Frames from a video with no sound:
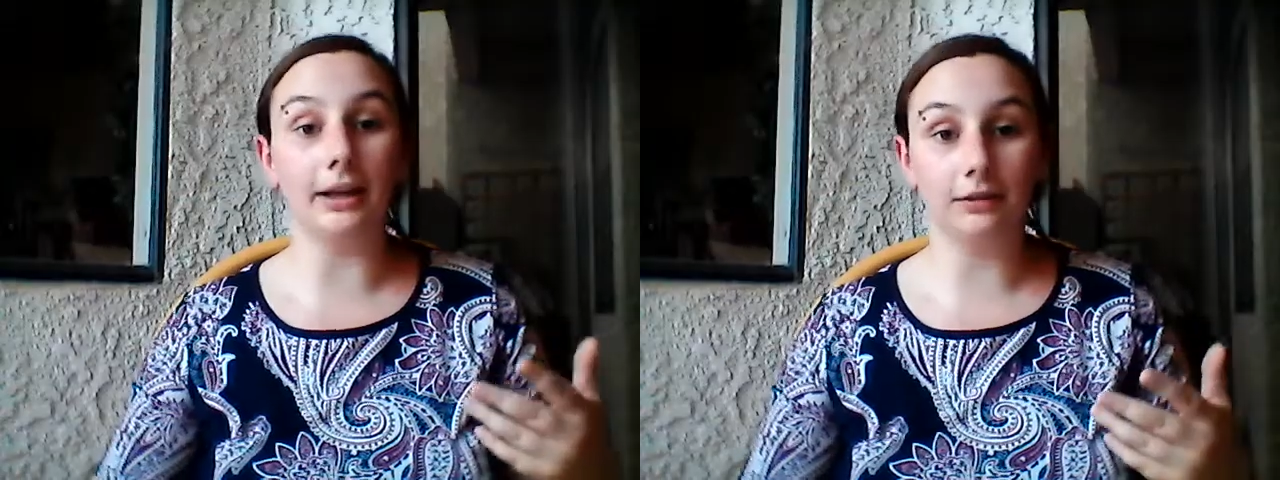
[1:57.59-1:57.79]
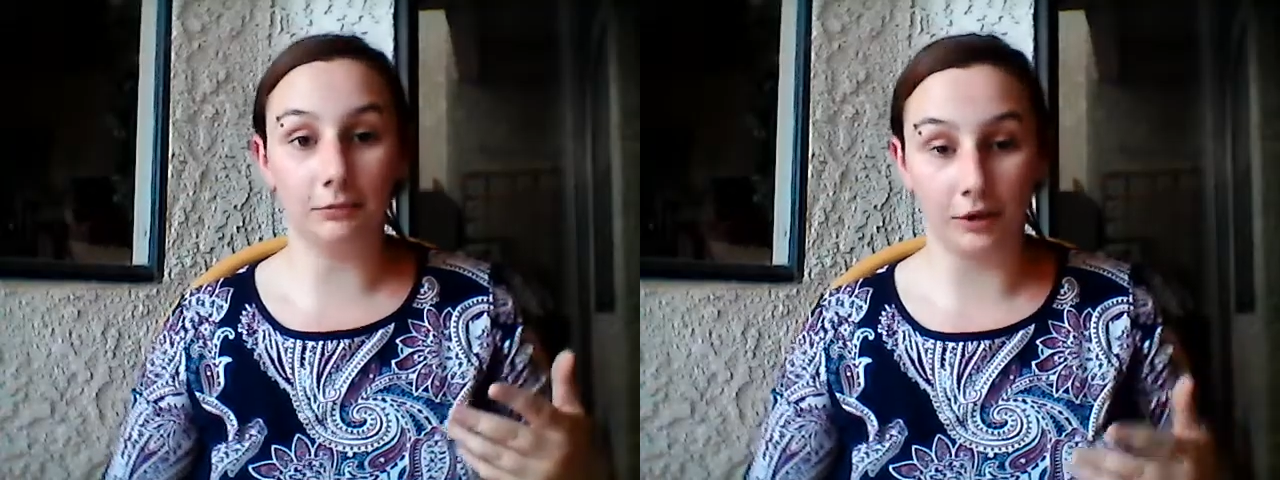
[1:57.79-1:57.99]

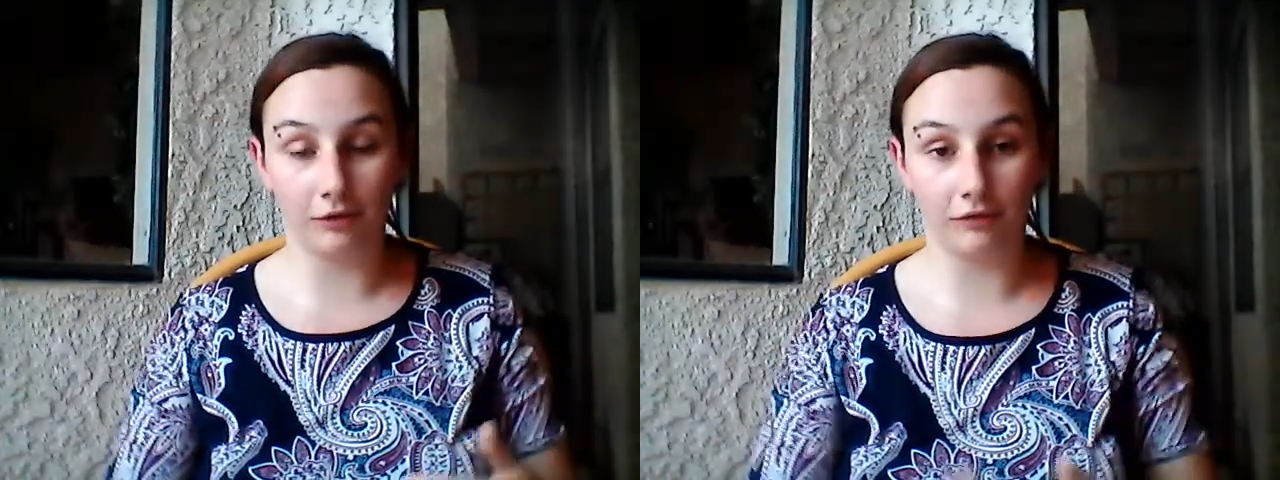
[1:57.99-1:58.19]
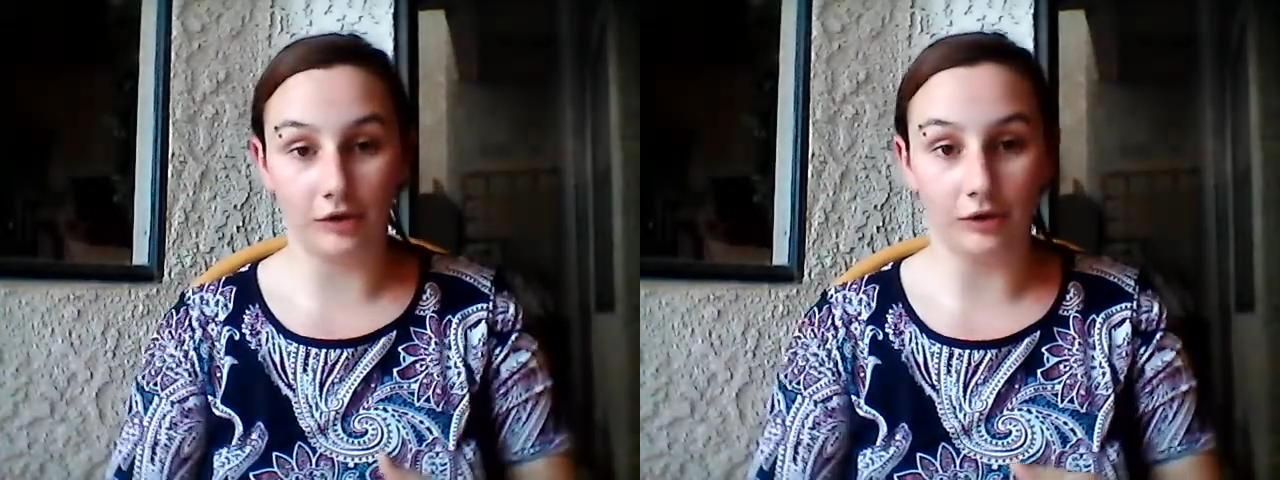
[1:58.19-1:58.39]

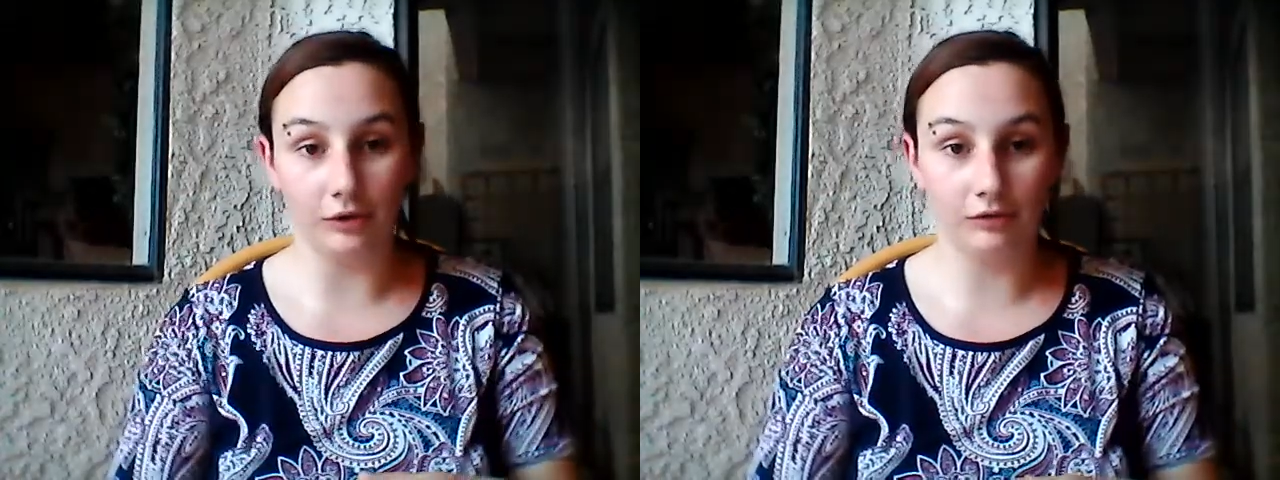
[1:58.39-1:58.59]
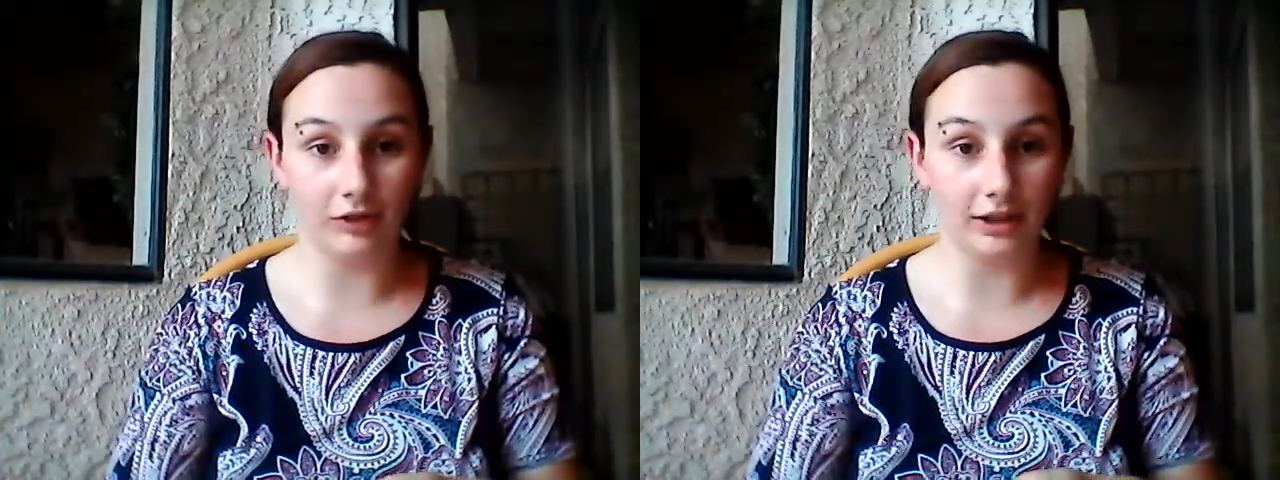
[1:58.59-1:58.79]
might
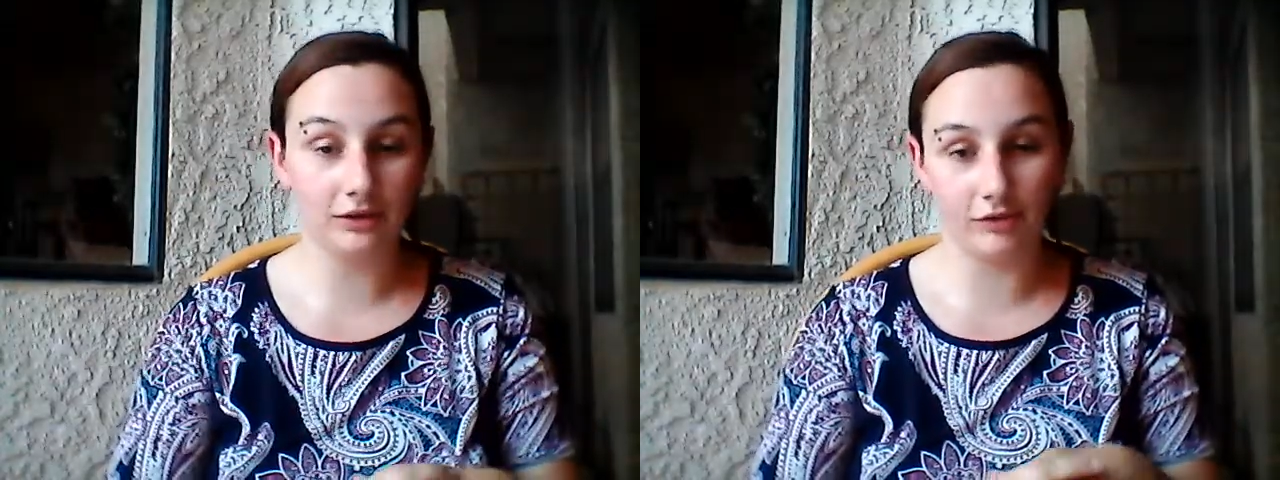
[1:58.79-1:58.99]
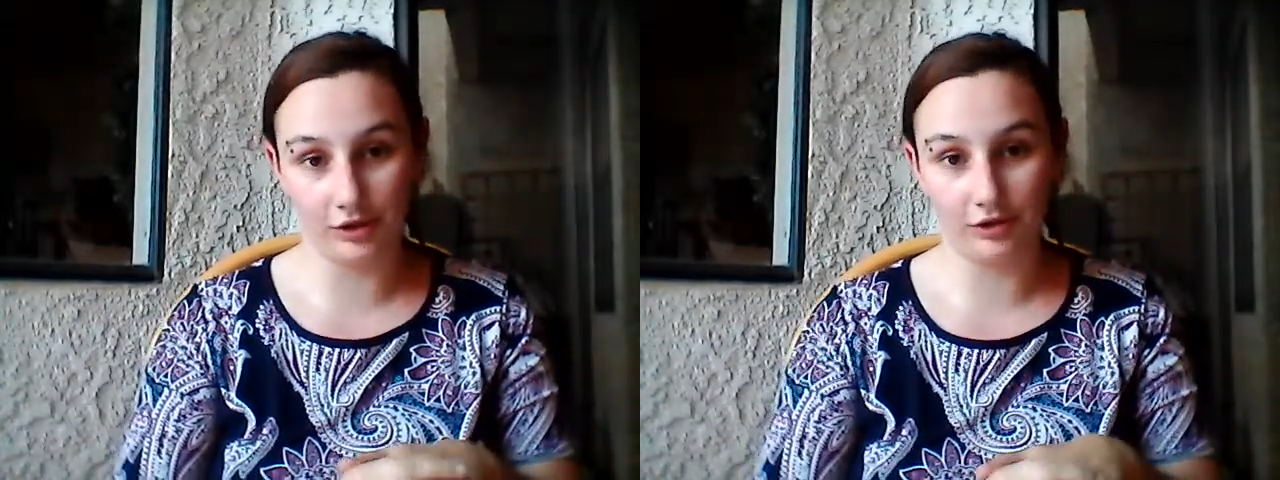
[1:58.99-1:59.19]
work for
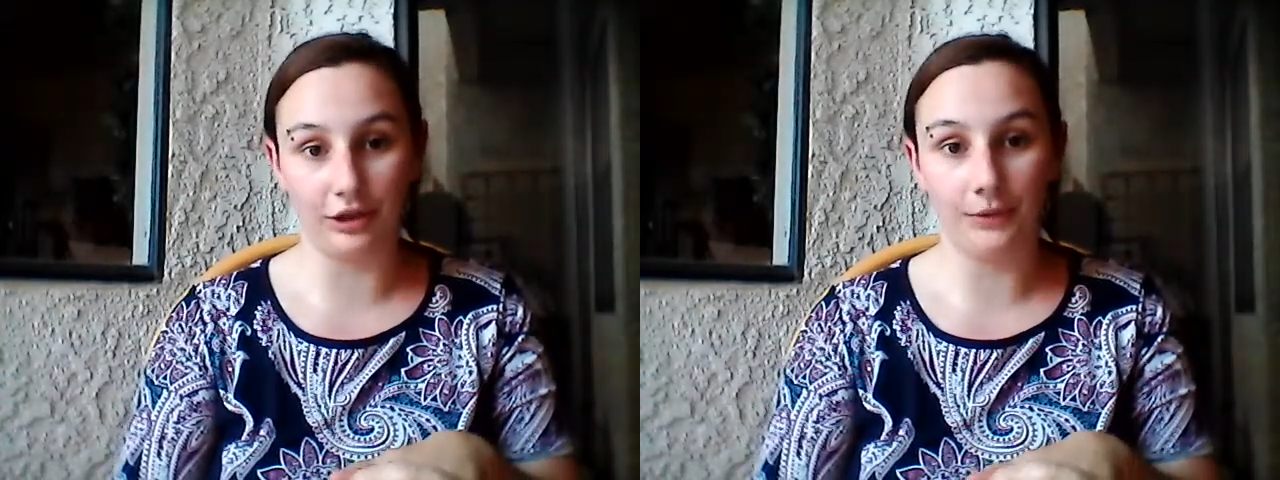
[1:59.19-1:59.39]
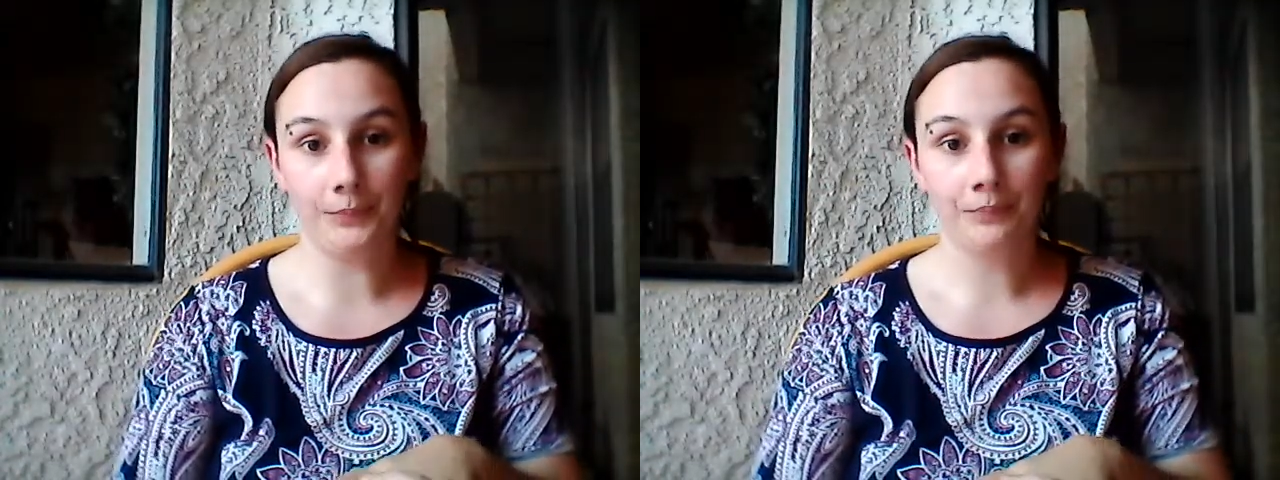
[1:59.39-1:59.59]
you,
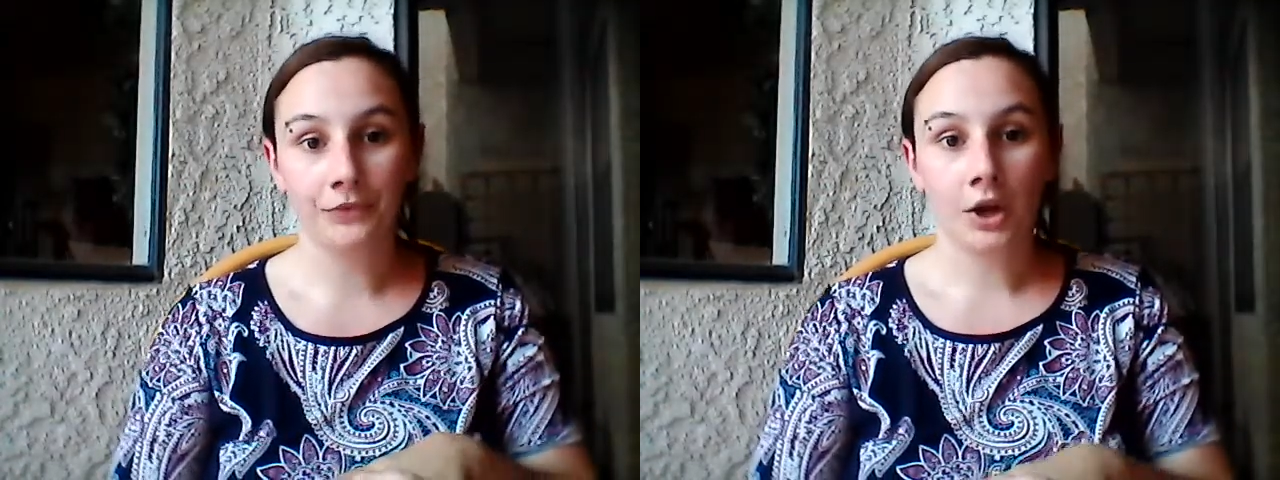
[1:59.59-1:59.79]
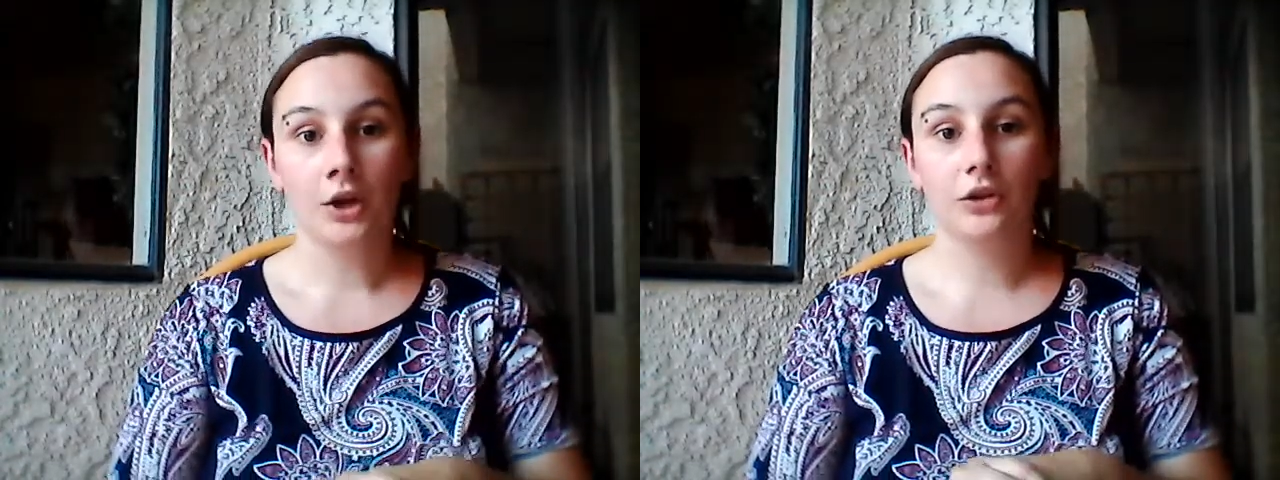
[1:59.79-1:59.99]
vice
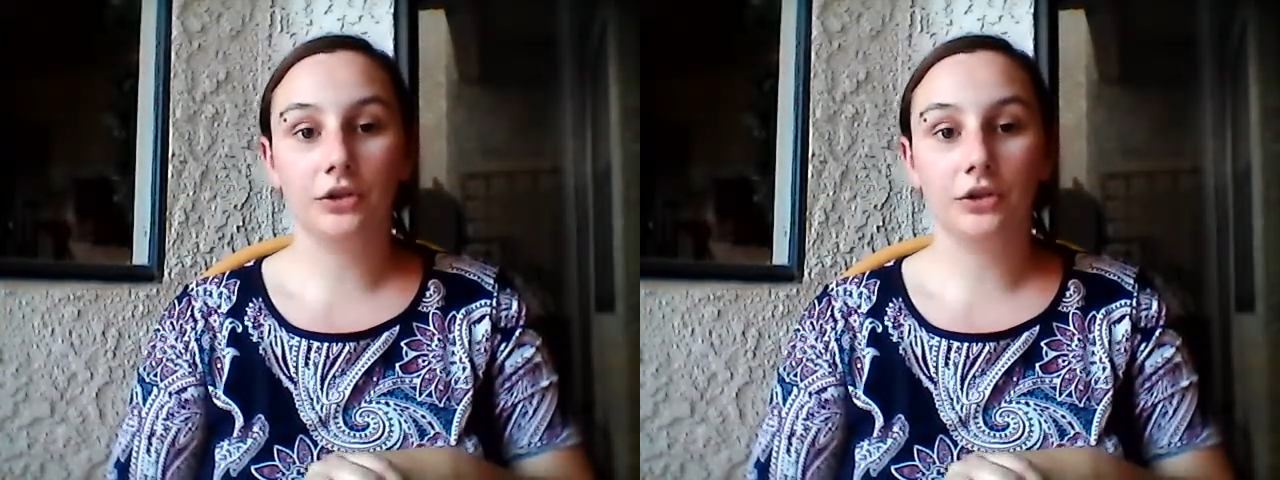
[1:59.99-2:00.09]
versa.